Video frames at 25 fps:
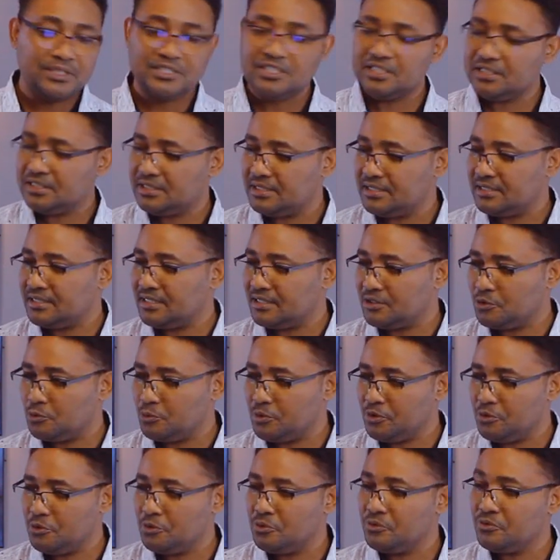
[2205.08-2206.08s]
churches as
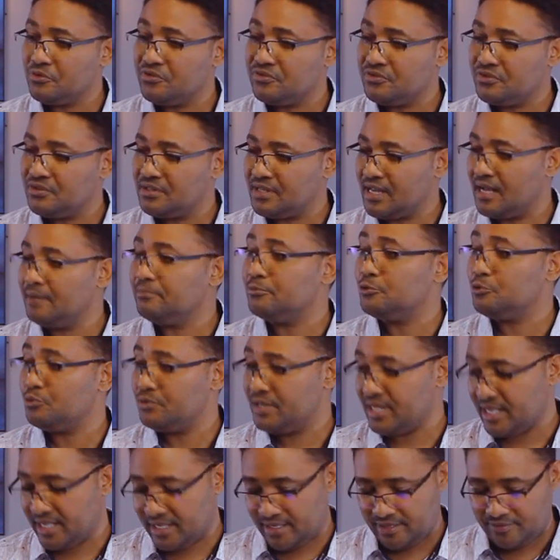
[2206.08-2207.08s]
we know some
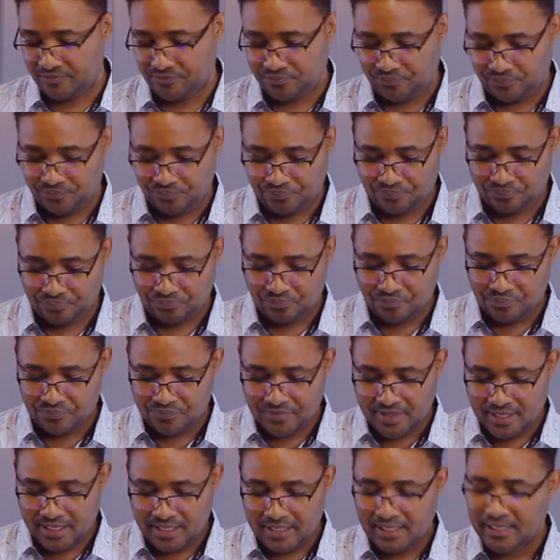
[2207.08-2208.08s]
today.
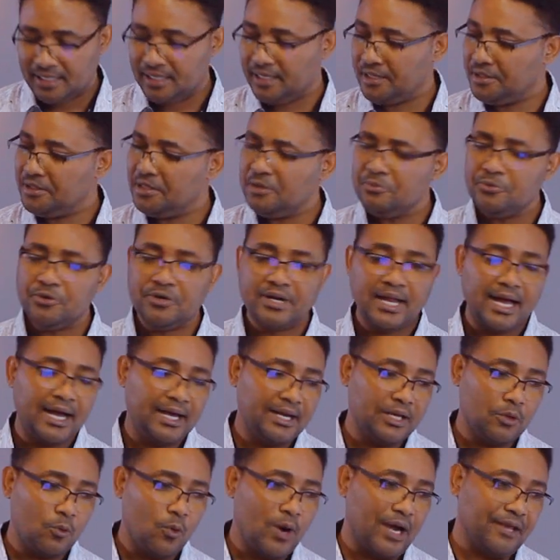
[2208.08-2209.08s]
Nimrod
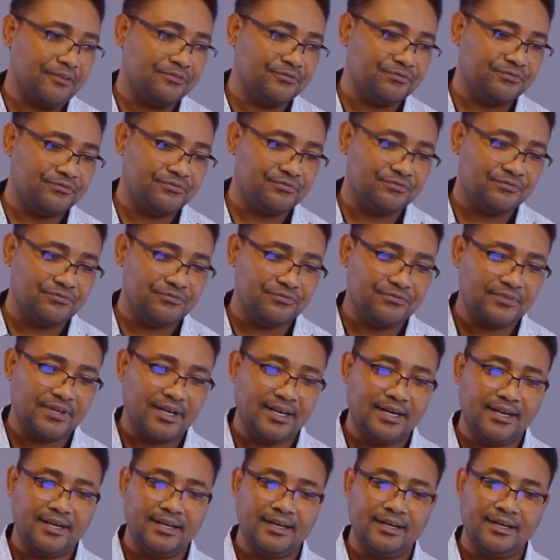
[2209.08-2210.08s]
had a wife.
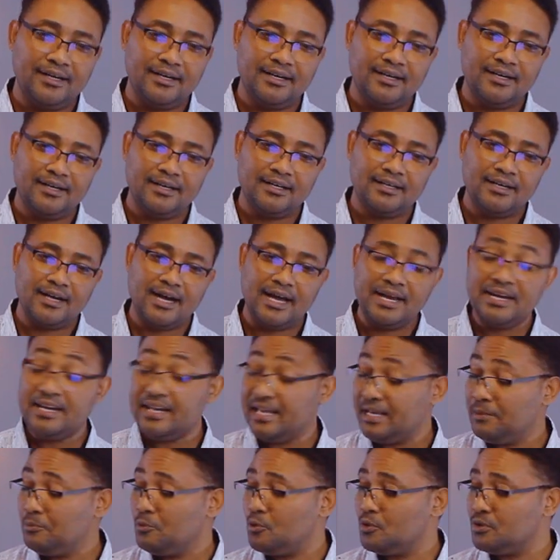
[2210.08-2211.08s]
Her
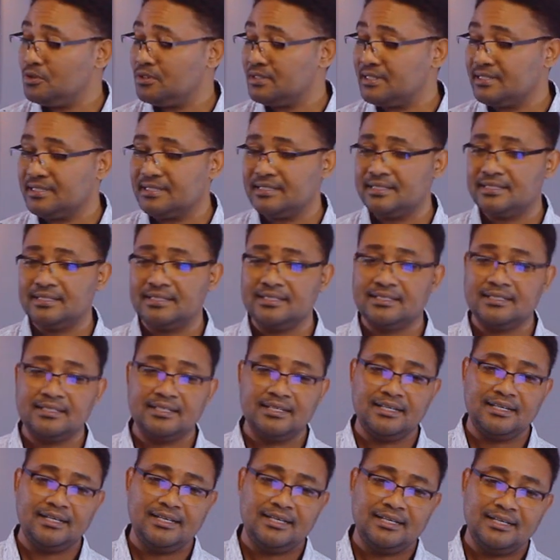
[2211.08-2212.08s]
name was
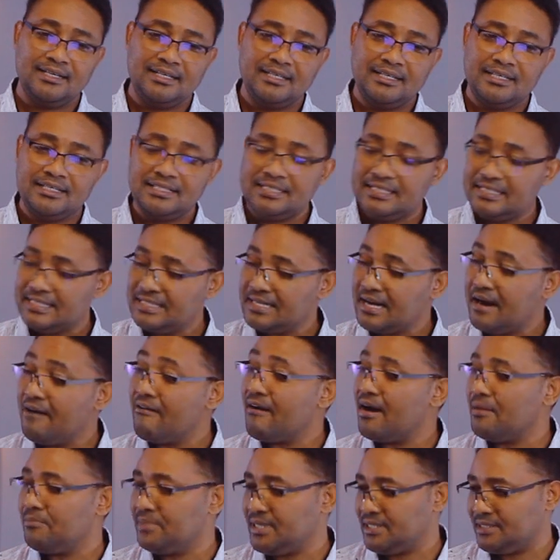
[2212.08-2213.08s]

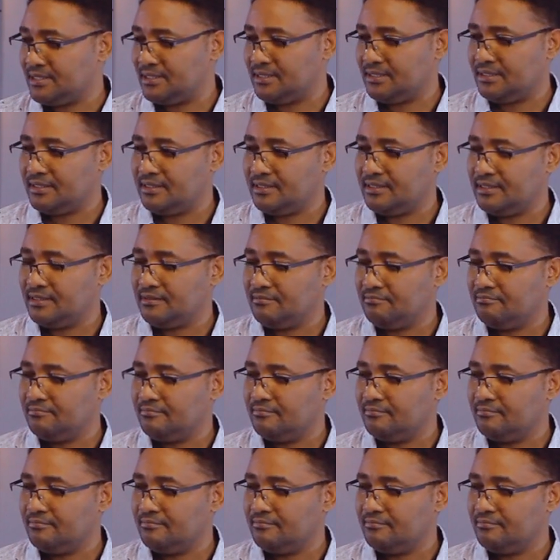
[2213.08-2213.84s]
Semiramis,